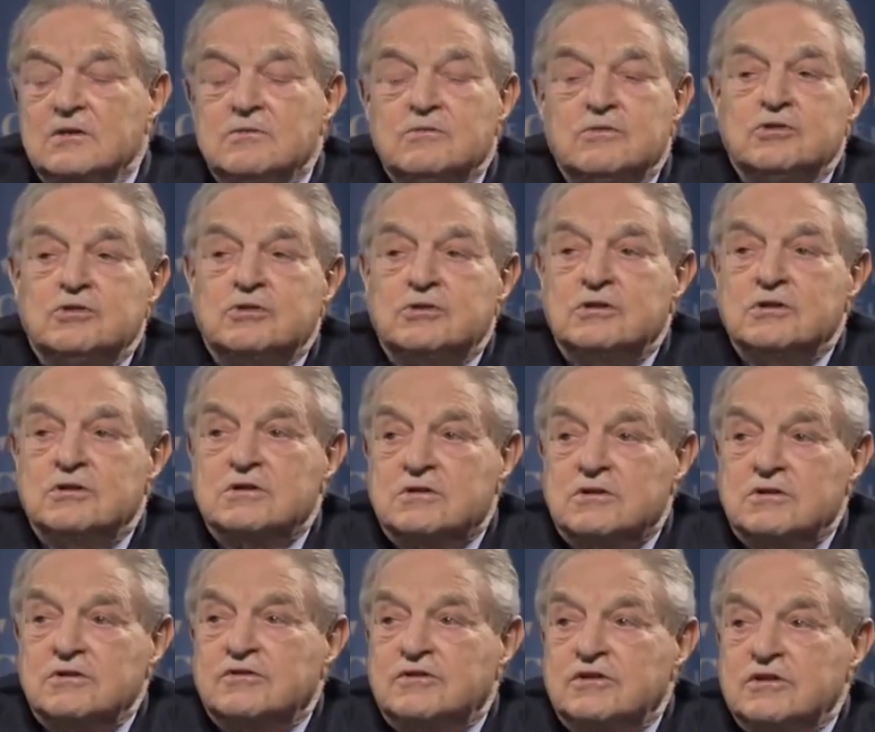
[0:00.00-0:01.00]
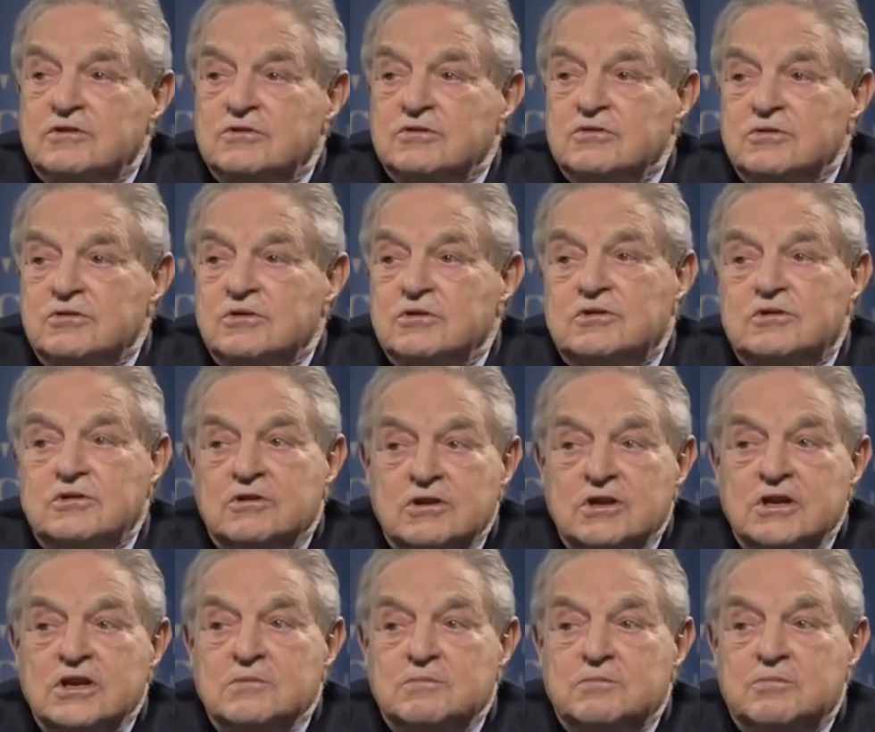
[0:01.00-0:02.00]
would constitute the
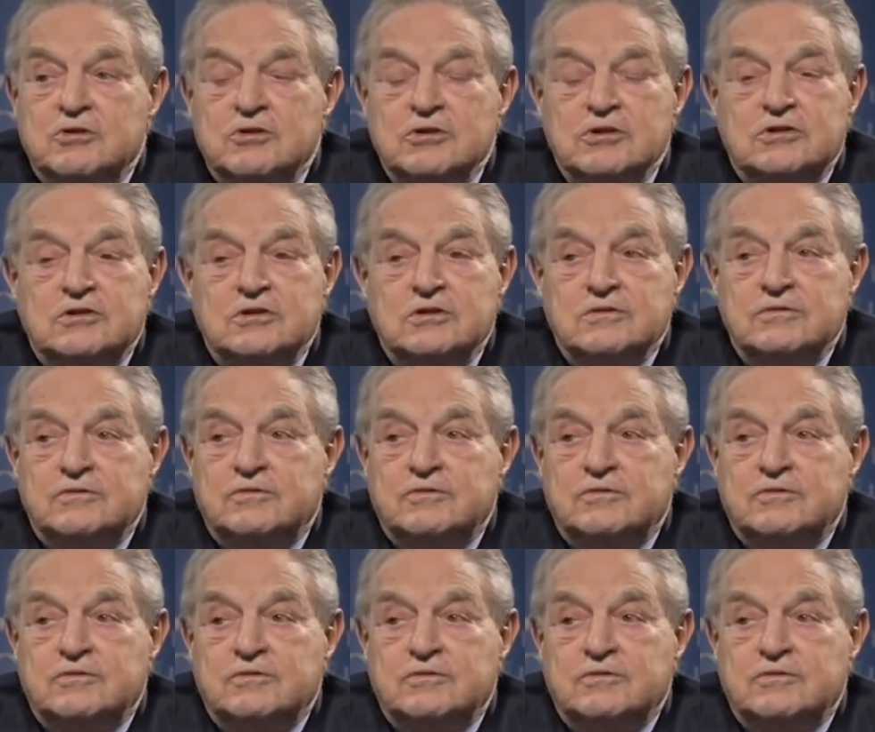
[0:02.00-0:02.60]
turning point